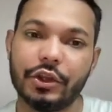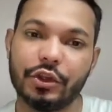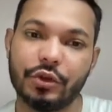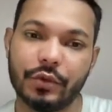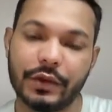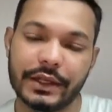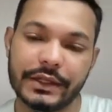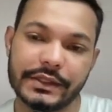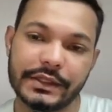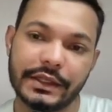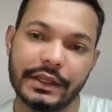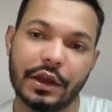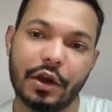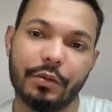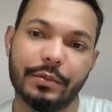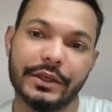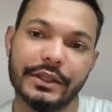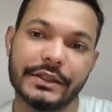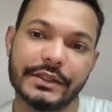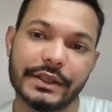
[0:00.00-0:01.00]
you can see how
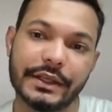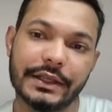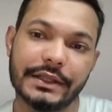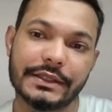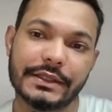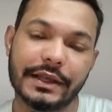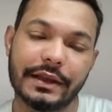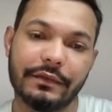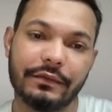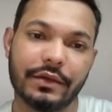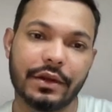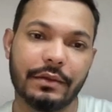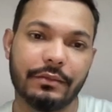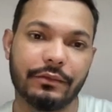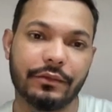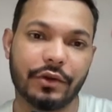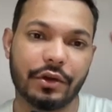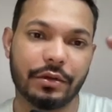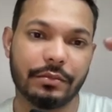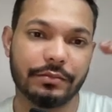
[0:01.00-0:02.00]
many sales have come
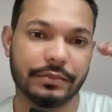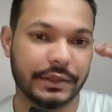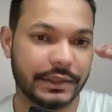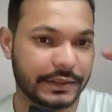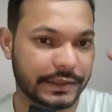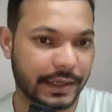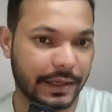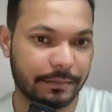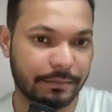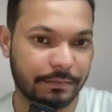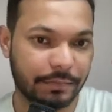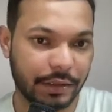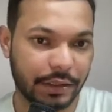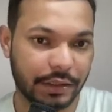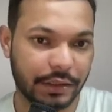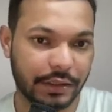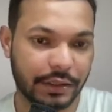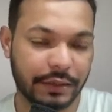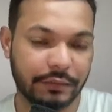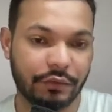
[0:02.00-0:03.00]
from this
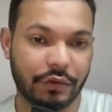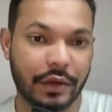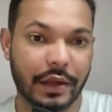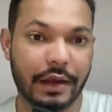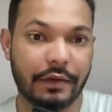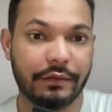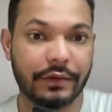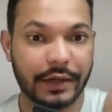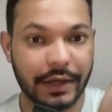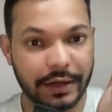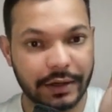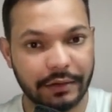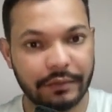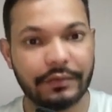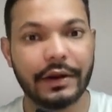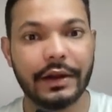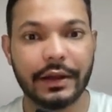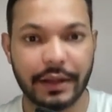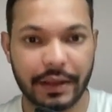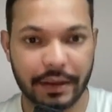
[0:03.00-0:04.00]
campaign. If you have 10
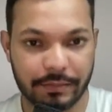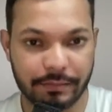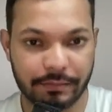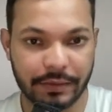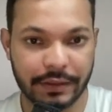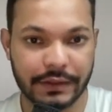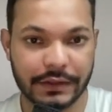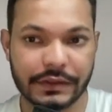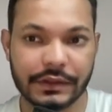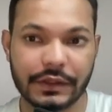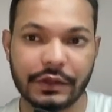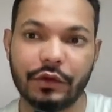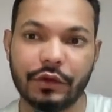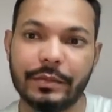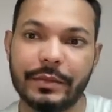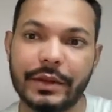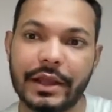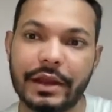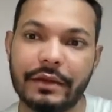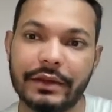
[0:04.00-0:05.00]
different campaigns, you'll
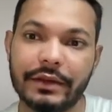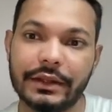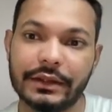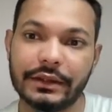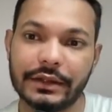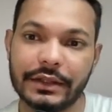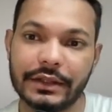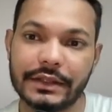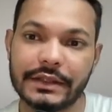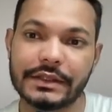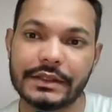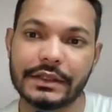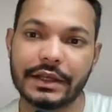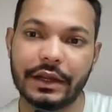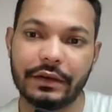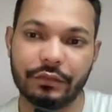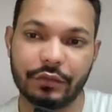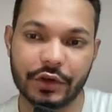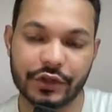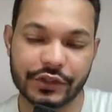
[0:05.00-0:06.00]
be having this
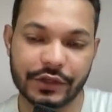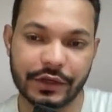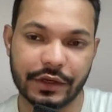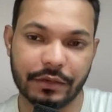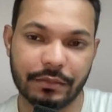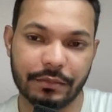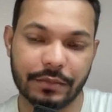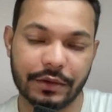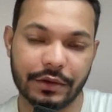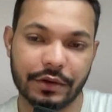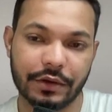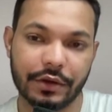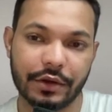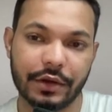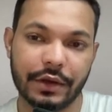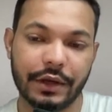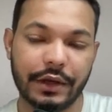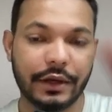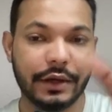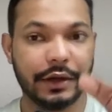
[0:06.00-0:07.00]
conversion number
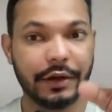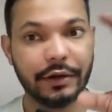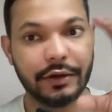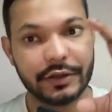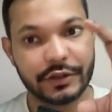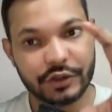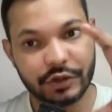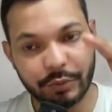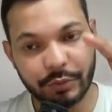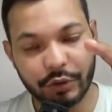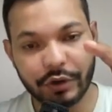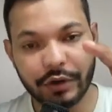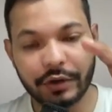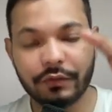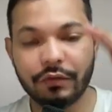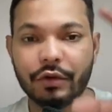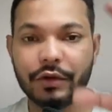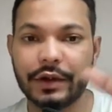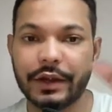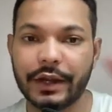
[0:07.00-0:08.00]
distributed
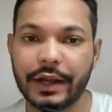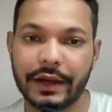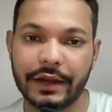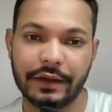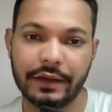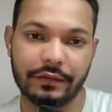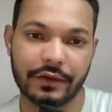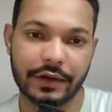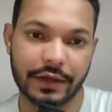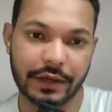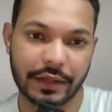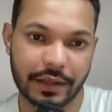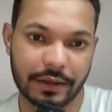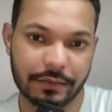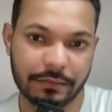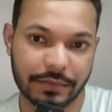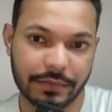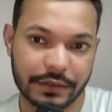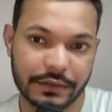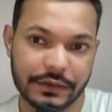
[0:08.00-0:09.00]
for 10 different
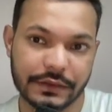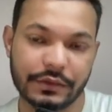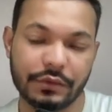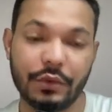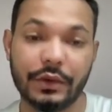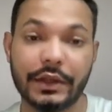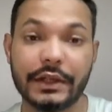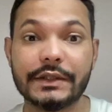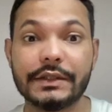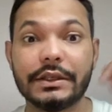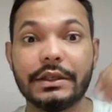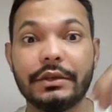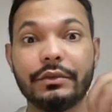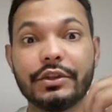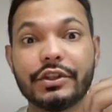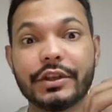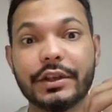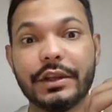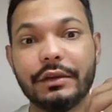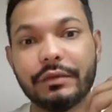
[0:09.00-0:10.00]
campaigns. You can see
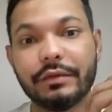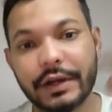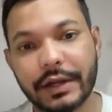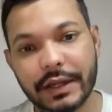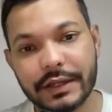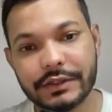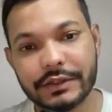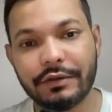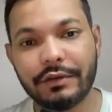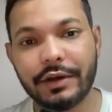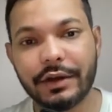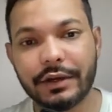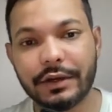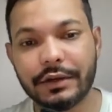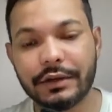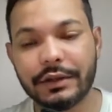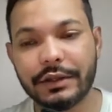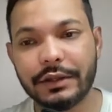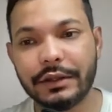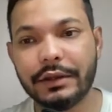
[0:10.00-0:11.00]
which keyword has
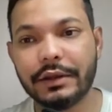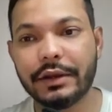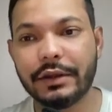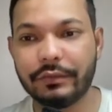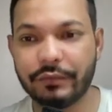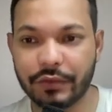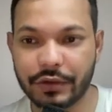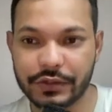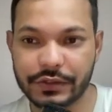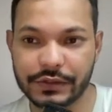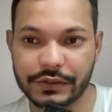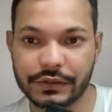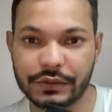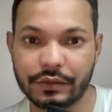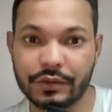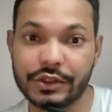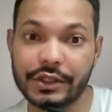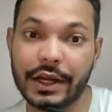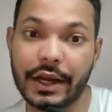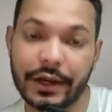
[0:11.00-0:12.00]
generated the conversions,
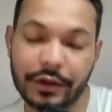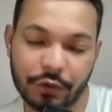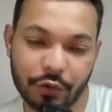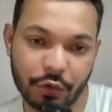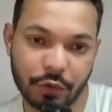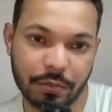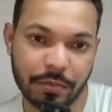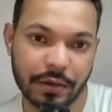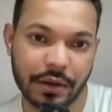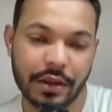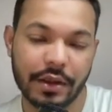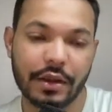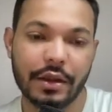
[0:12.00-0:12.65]
which ad group,